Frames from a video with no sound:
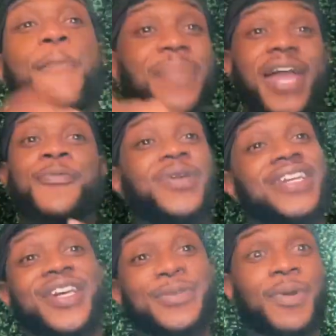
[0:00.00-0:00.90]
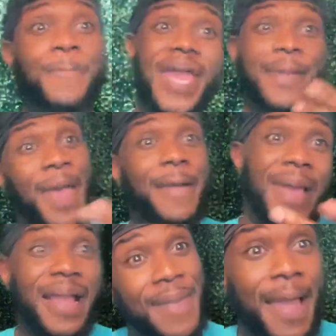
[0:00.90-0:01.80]
I'm back with another one. I'm back, back,
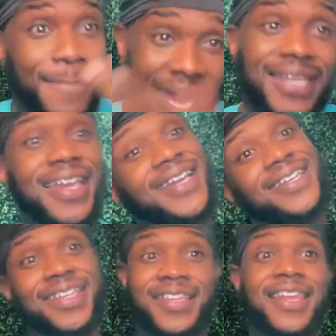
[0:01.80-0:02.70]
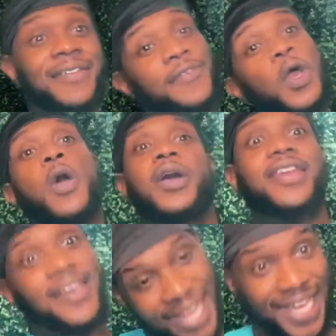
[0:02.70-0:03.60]
back, back, back, like another love
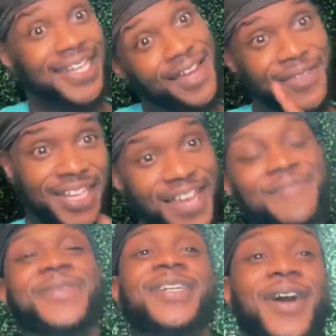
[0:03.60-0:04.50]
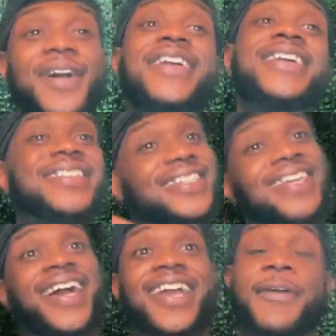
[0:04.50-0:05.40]
like I never left. But y'all,
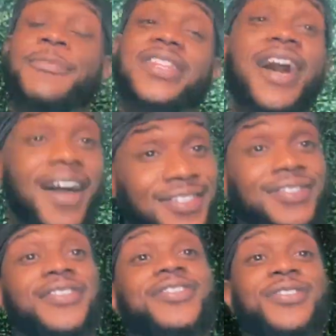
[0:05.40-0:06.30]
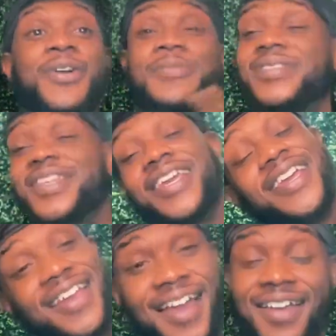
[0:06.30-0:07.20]
tonight I'm with the Oscars. You know what I'm
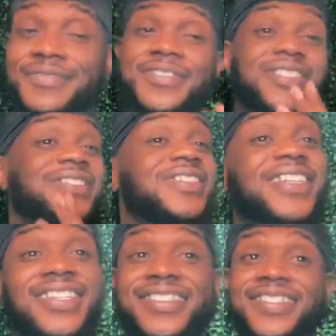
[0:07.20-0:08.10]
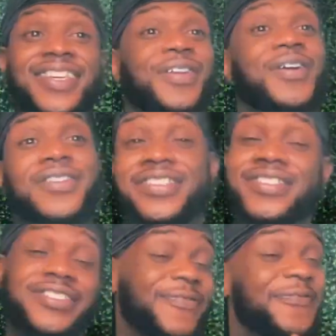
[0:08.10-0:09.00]
saying? I was just looking and seeing all
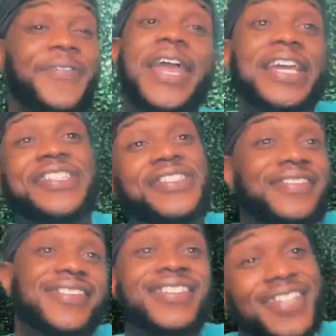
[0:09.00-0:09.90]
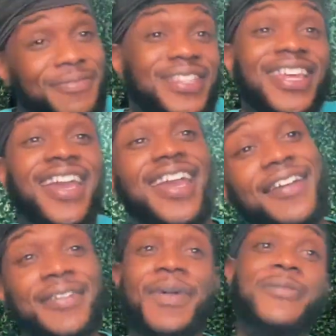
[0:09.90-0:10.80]
the, the fashions and everything.
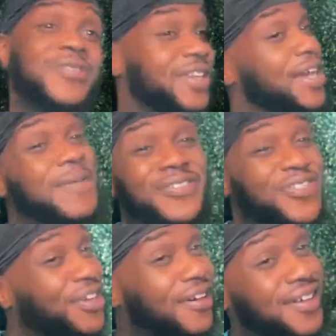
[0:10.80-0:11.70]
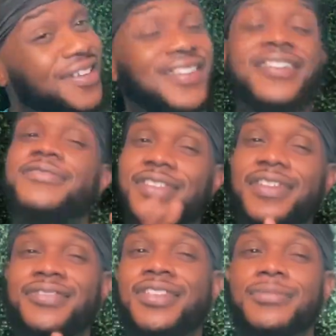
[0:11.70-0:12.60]
How everybody was looking. Everybody was looking good. There,
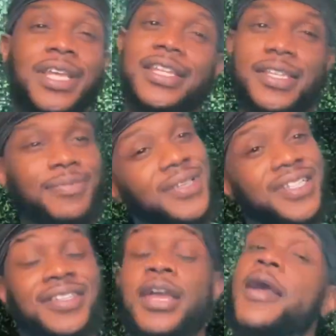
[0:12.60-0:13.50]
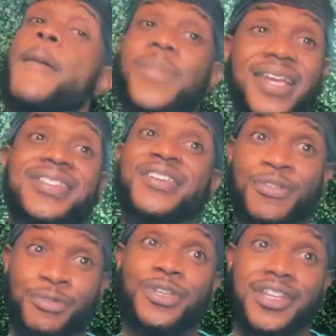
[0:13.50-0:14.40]
was something that I didn't miss. But I tell you
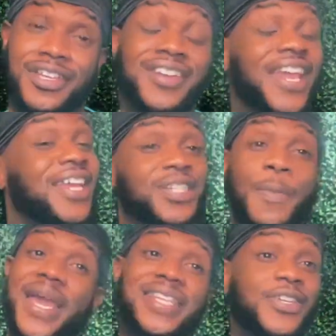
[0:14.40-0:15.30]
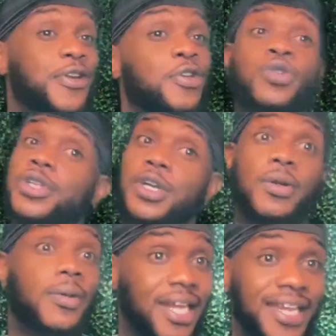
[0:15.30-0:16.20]
who did look good. Angela Bassett, girl, you look
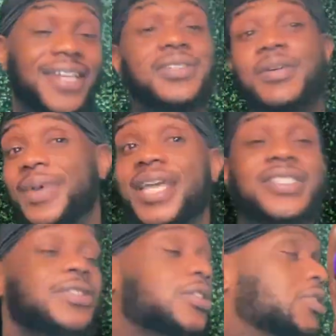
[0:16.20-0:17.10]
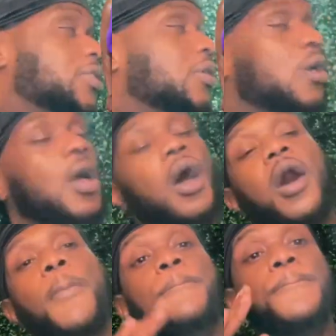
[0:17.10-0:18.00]
great. Angela Bassett looks
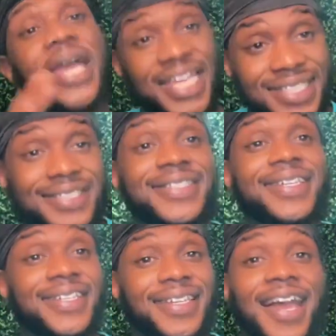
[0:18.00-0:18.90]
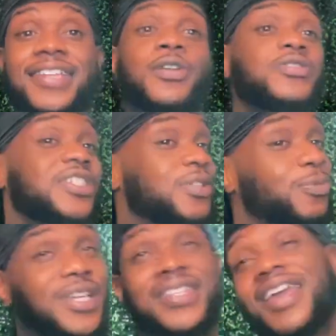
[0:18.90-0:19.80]
amazing. I know she didn't
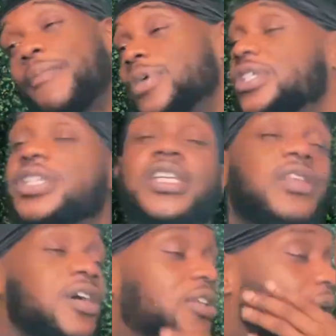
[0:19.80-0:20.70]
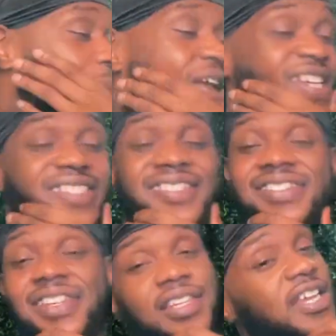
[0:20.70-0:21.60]
win that, but she looked amazing
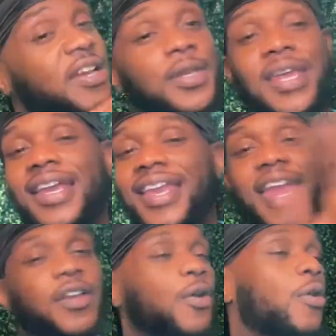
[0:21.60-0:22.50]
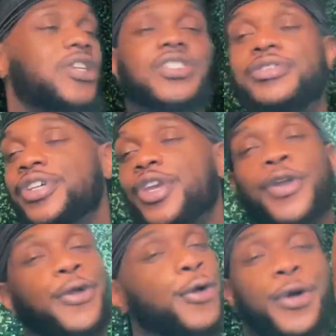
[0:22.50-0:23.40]
sitting there in that category, just
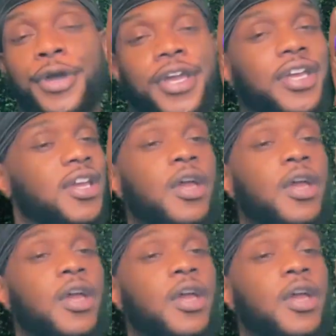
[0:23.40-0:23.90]
looking good.